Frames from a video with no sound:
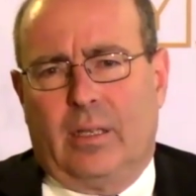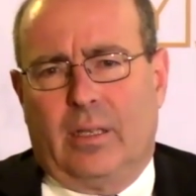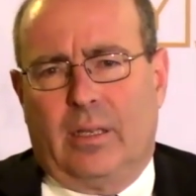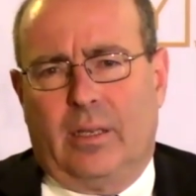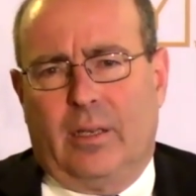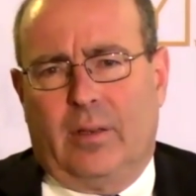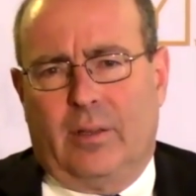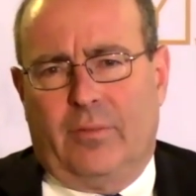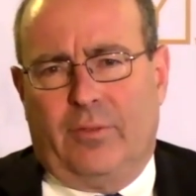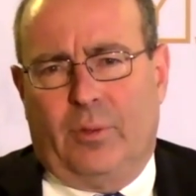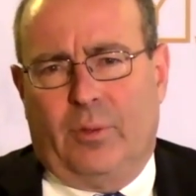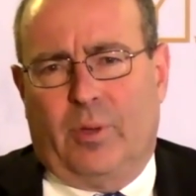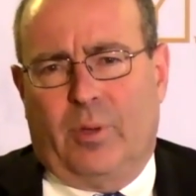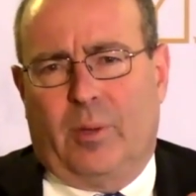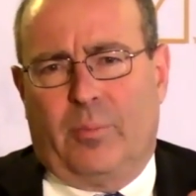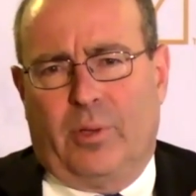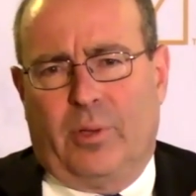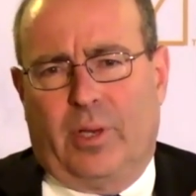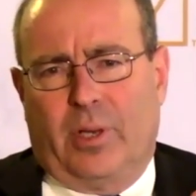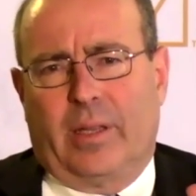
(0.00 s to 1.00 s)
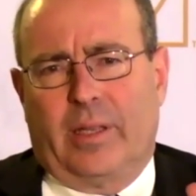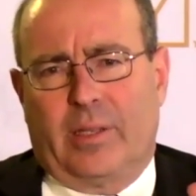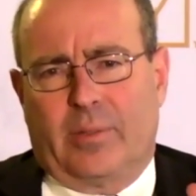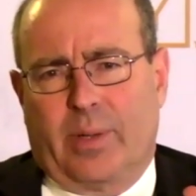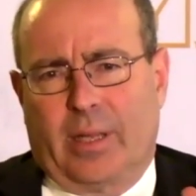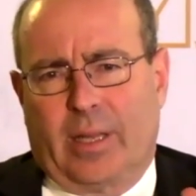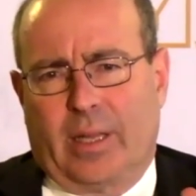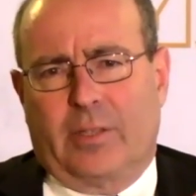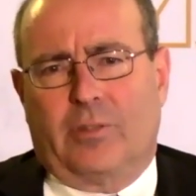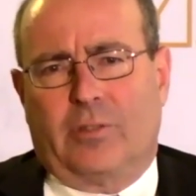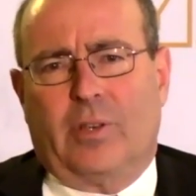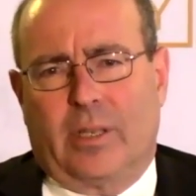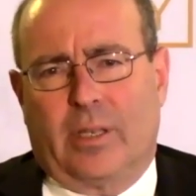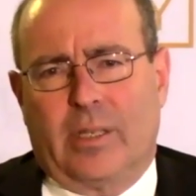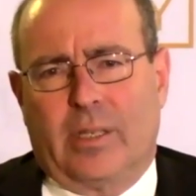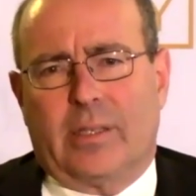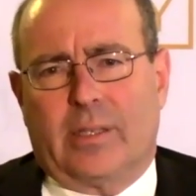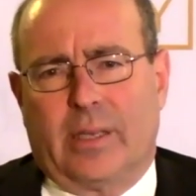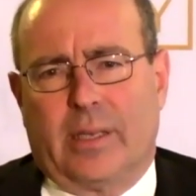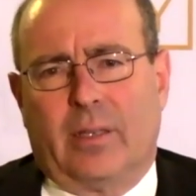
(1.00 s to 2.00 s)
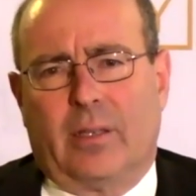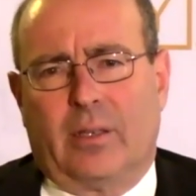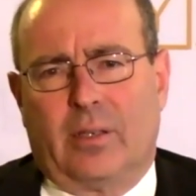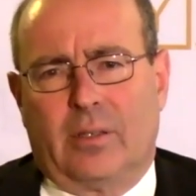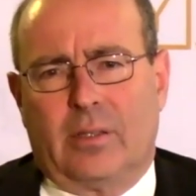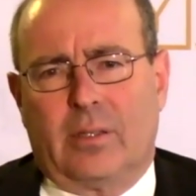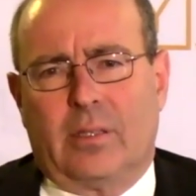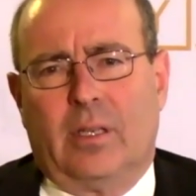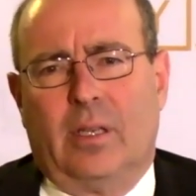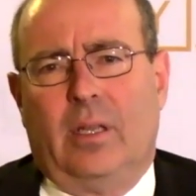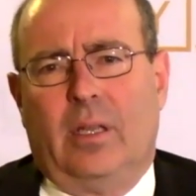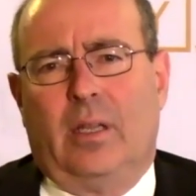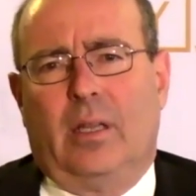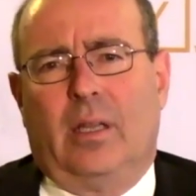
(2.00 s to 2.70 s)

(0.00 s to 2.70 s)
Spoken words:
you know, if you want to put it this way, like drunken sailors,